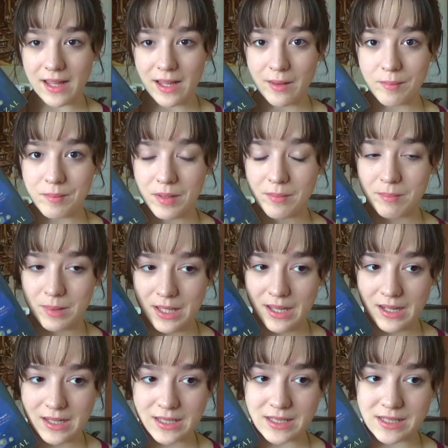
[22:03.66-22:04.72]
him
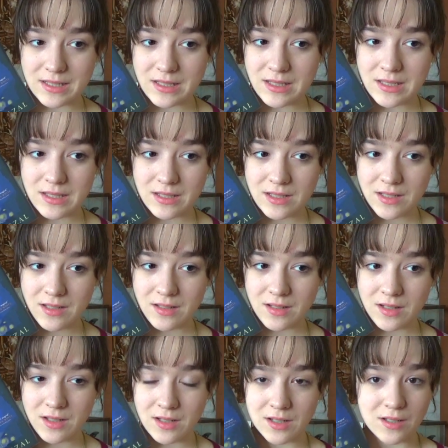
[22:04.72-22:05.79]
because
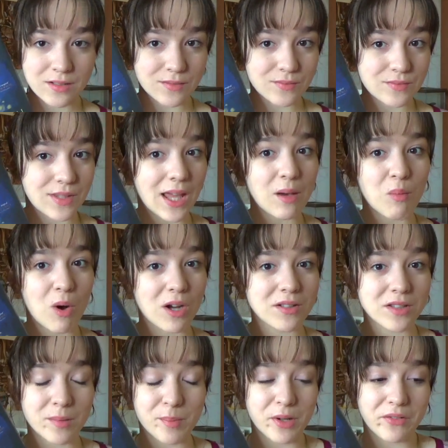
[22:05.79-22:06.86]
they
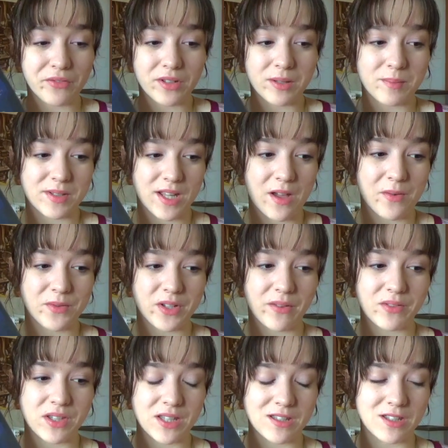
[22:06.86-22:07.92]
want the book for themselves.
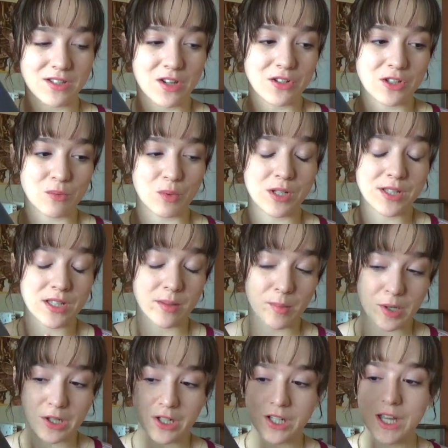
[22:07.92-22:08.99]
Obviously the Sultan wants the
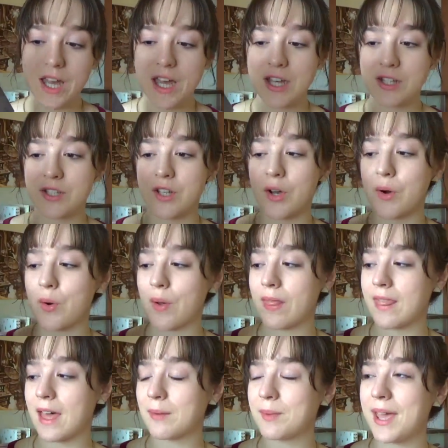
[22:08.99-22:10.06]
book. So
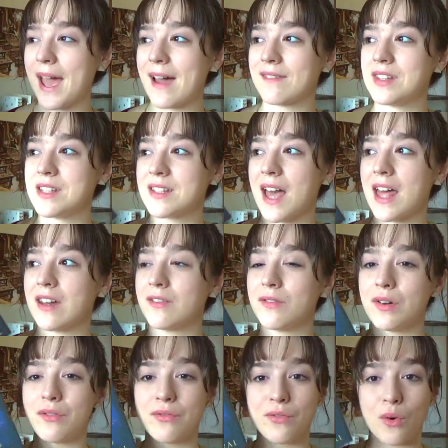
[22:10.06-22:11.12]
then we have these kind
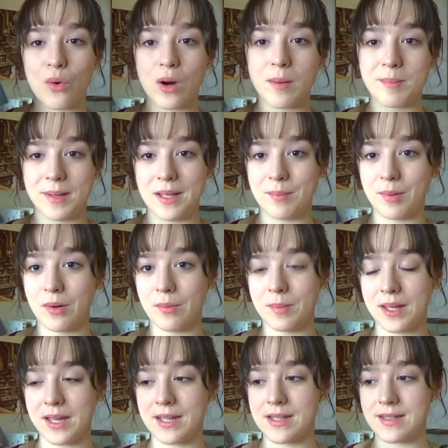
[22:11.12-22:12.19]
of four people,
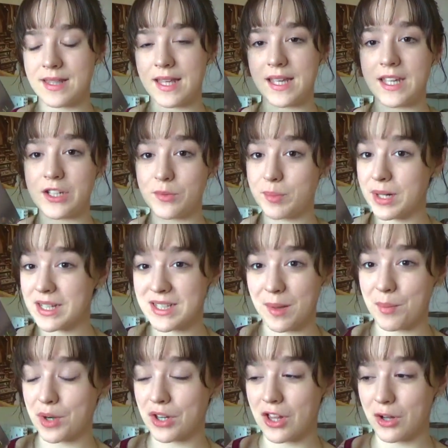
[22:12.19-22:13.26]
because they each bring
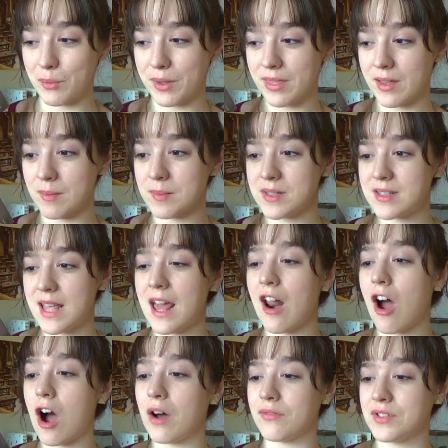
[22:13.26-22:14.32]
someone along with them, set
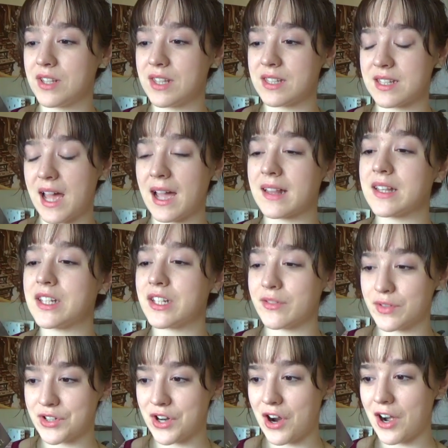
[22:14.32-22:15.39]
off to this island
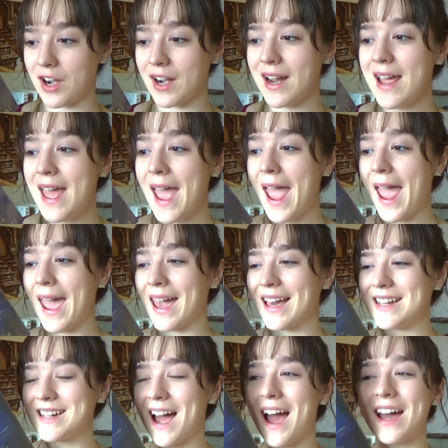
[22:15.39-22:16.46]
of Shar.
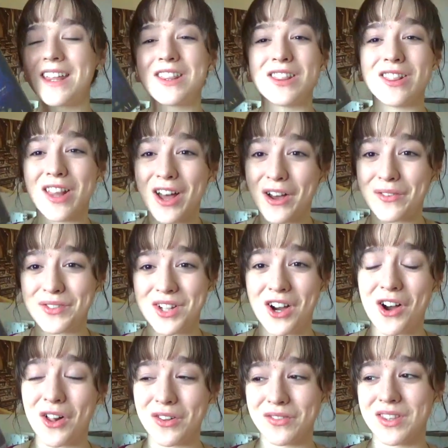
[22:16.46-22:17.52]
And I loved
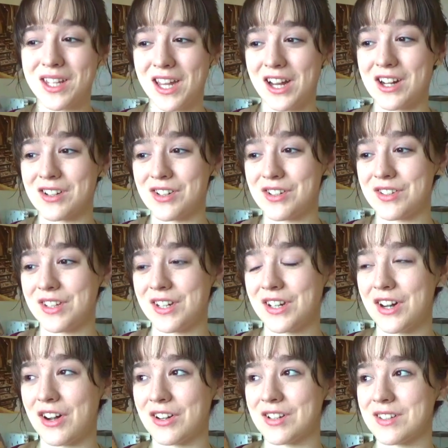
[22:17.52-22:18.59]
all of the characters in
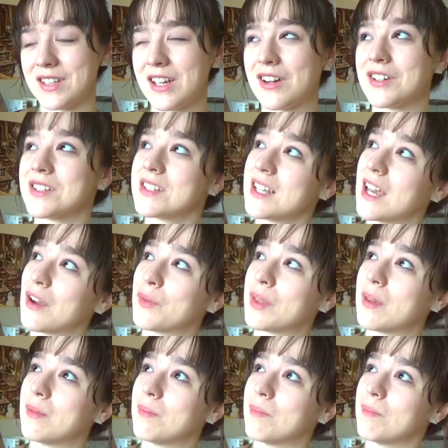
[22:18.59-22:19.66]
here, honestly. Honestly, I
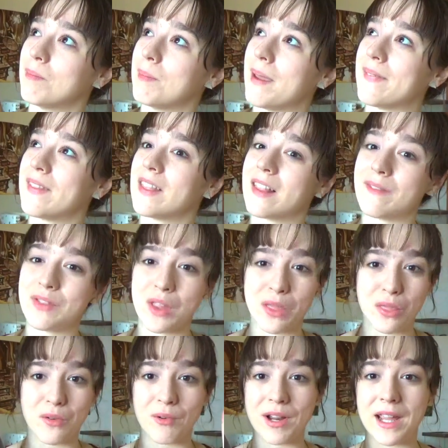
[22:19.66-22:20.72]
only mainly love the
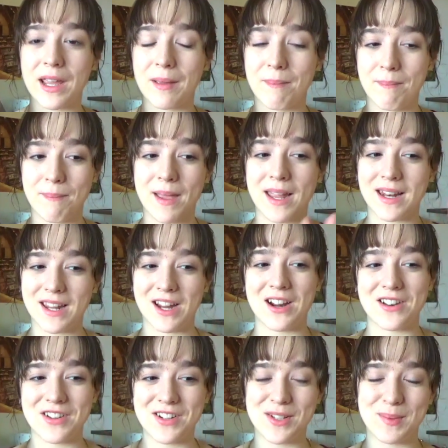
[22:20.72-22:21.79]
three main
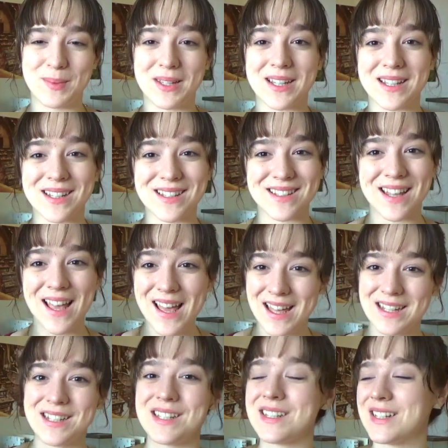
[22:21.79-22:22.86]
characters, because
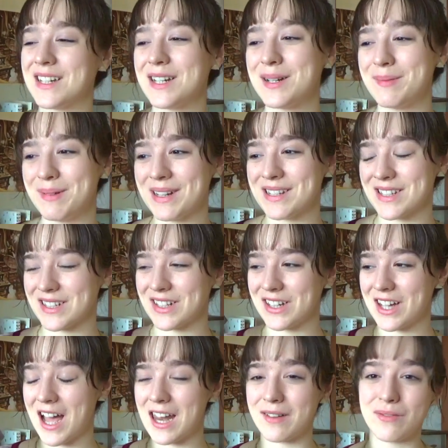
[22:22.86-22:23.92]
Nazir brings
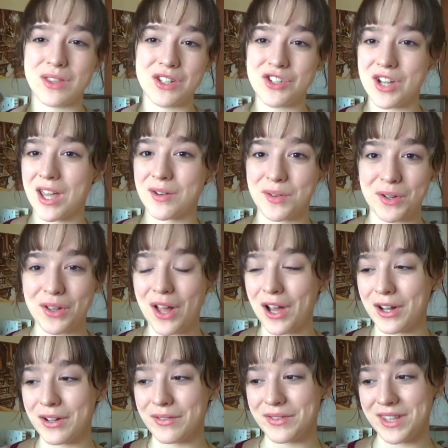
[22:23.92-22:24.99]
along kind of the general
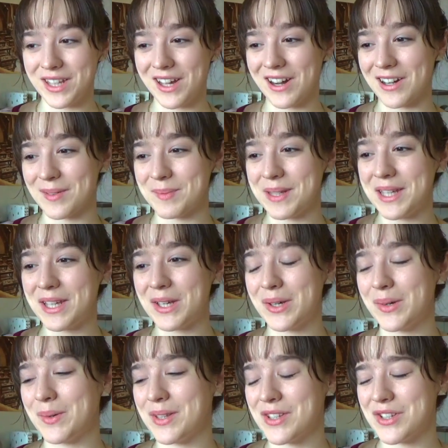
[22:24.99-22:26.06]
of the army,
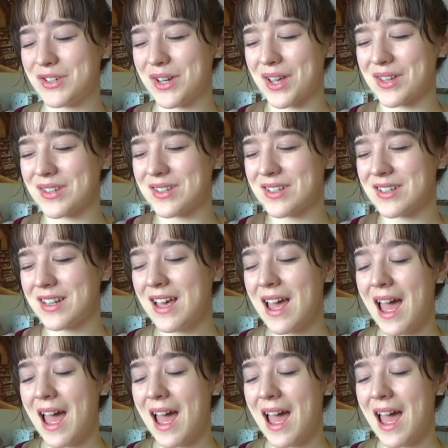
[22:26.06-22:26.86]
who is just,